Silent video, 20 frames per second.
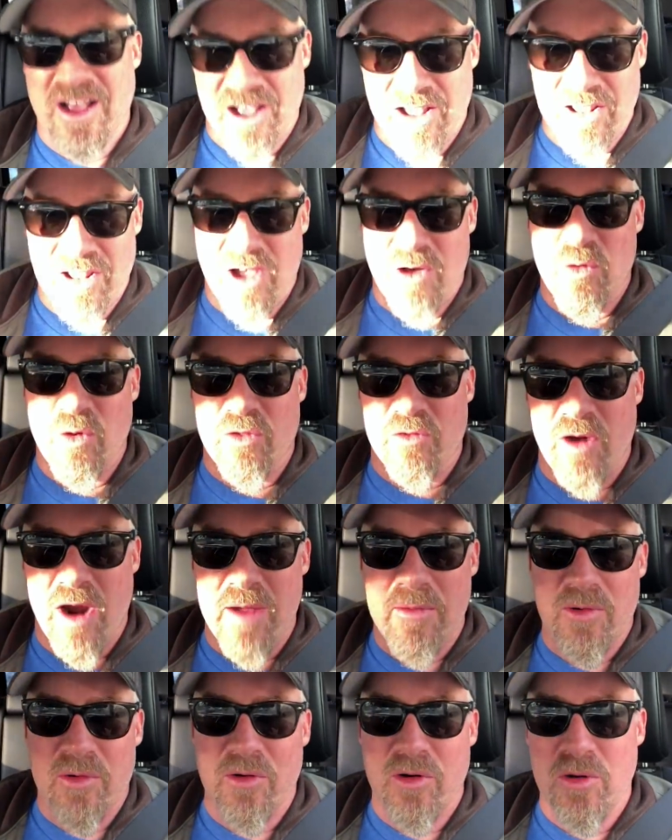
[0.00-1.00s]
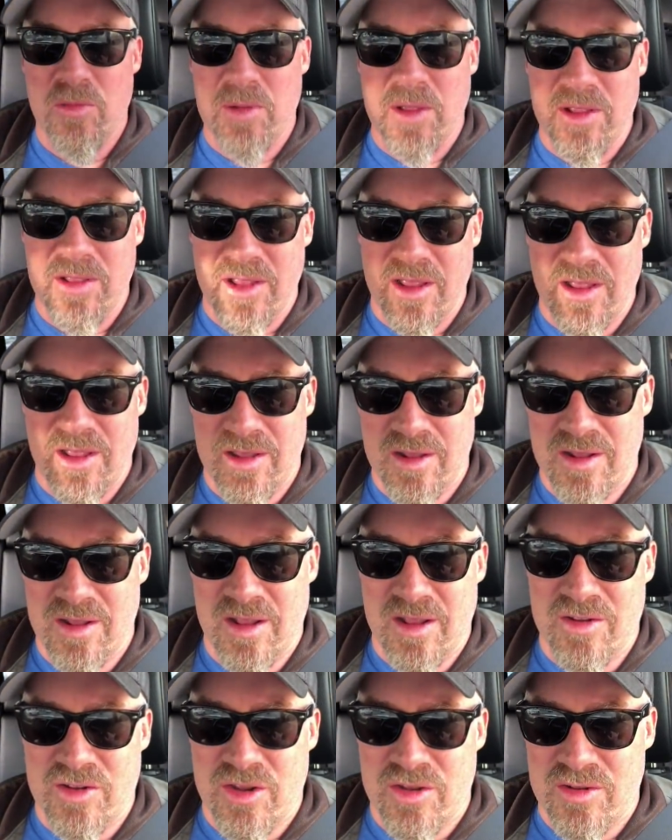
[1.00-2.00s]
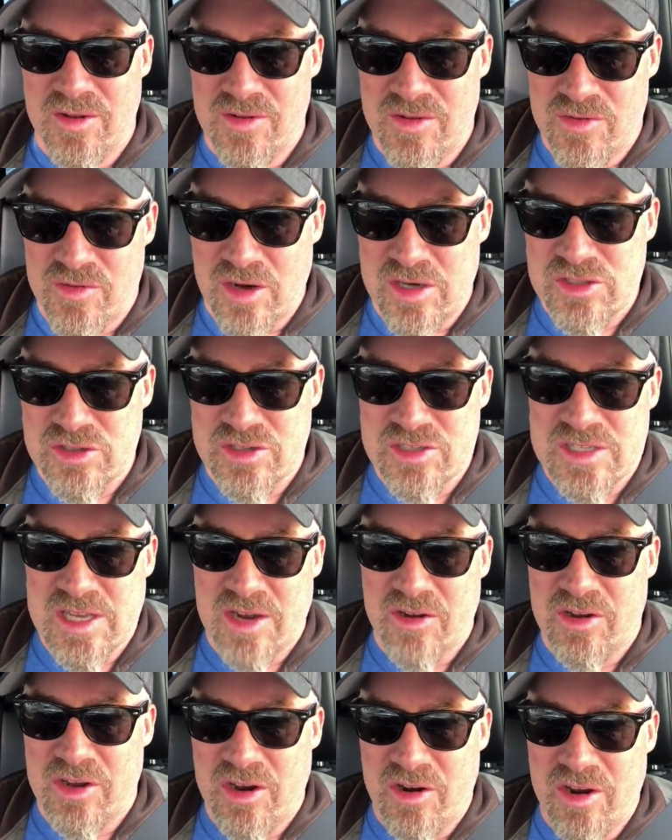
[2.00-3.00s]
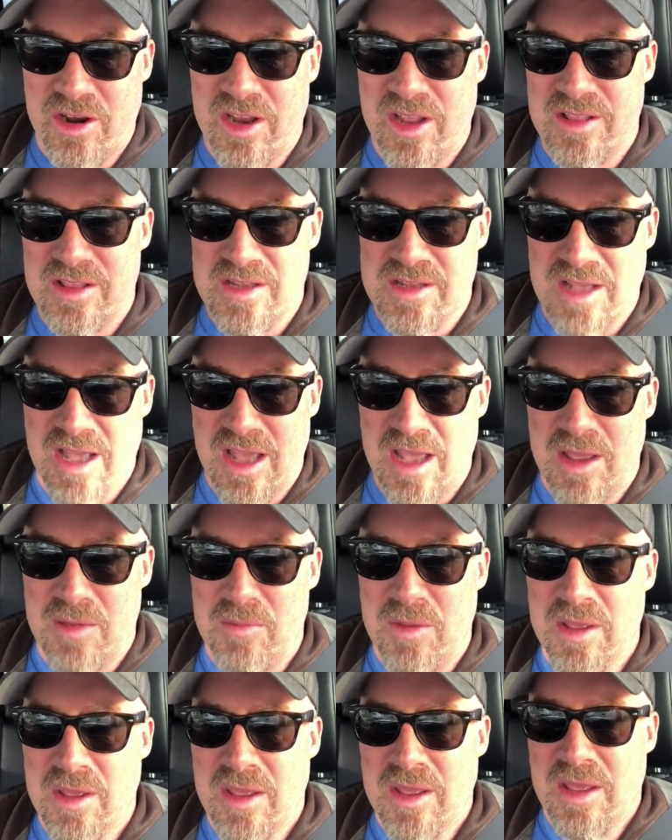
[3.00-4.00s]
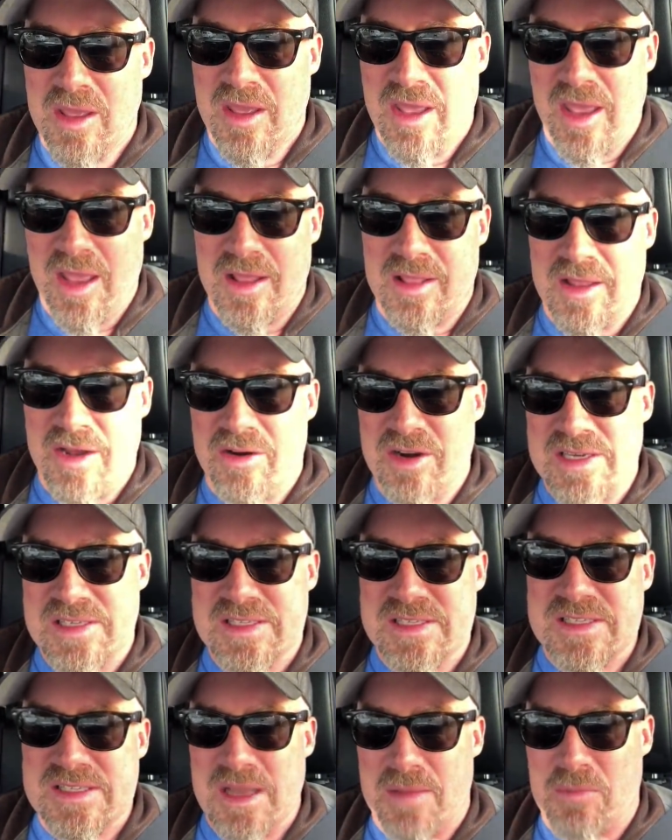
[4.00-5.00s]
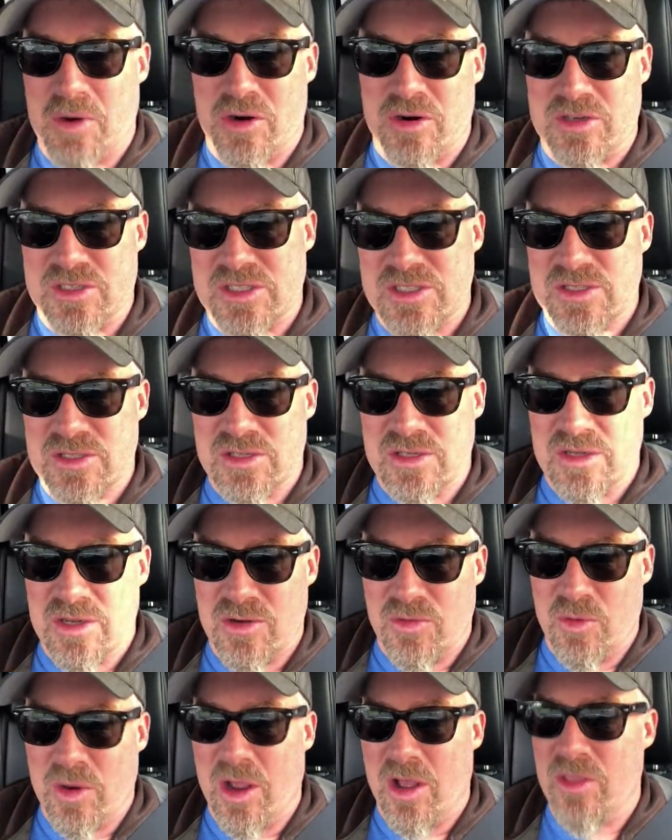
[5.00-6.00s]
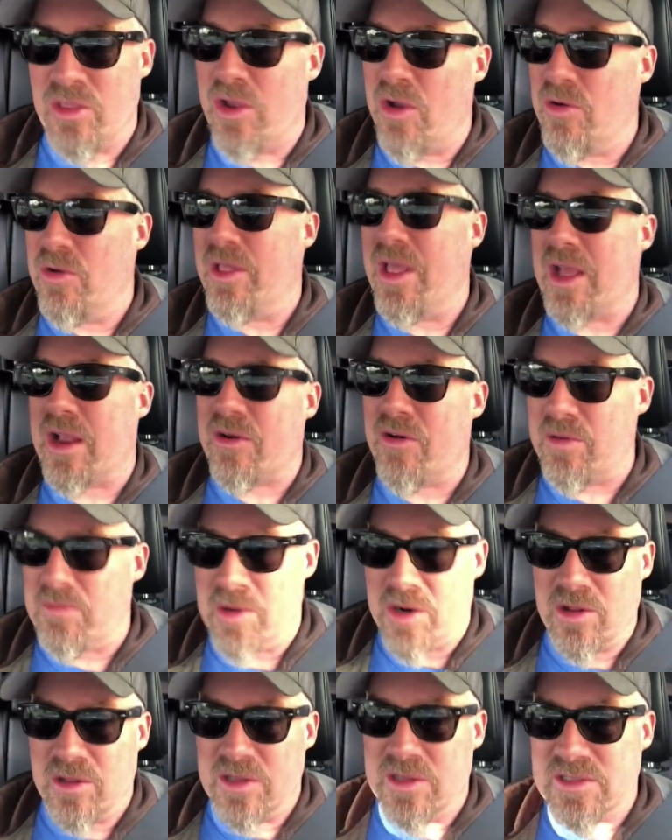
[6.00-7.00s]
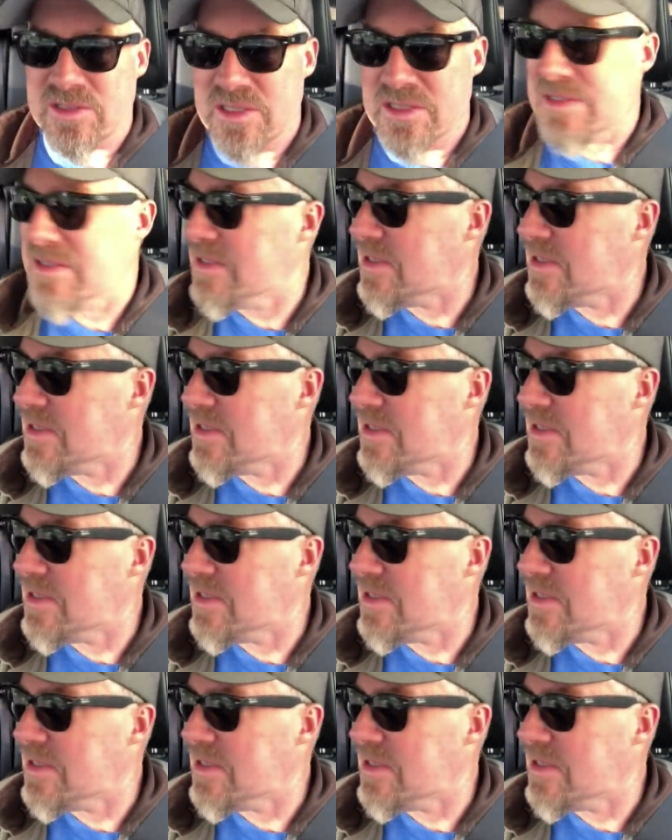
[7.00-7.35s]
Along with Robert Rubin, the, the Treasury Secretary at the time, and Larry Summers. We all know who that criminal is.